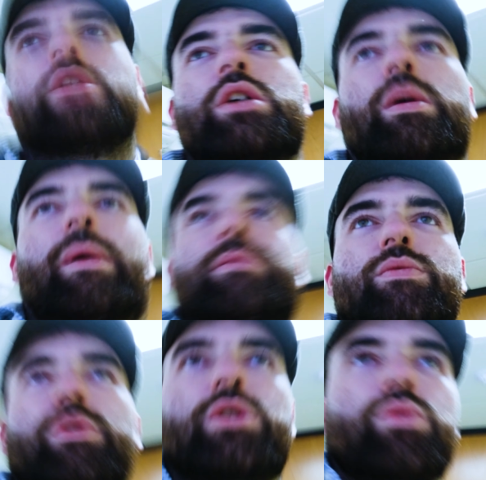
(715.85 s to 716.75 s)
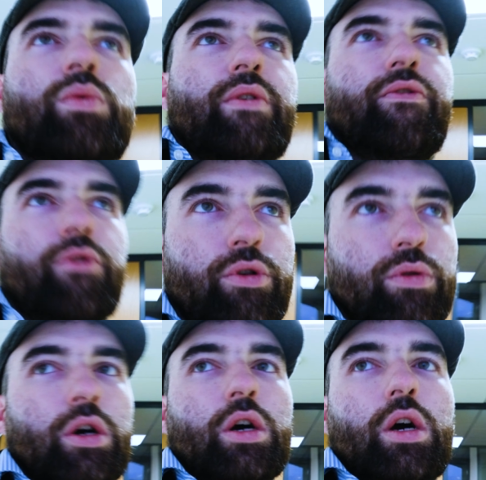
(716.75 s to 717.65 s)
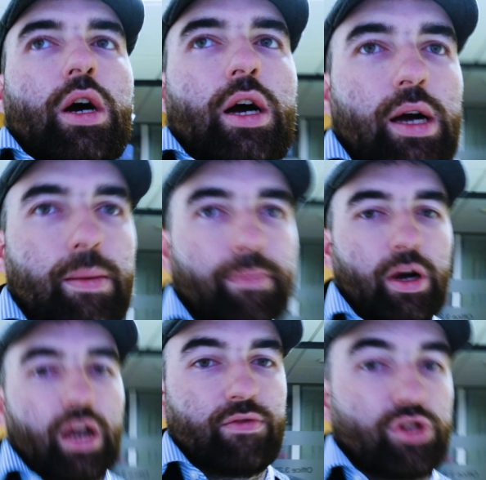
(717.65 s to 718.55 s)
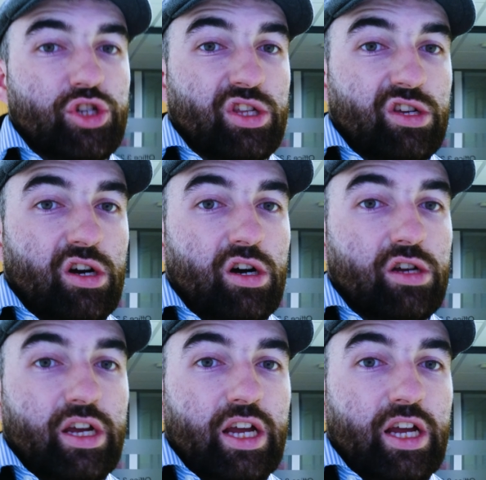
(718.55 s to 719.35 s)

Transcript: time-lapse that runs all the way through. And I've just checked the card.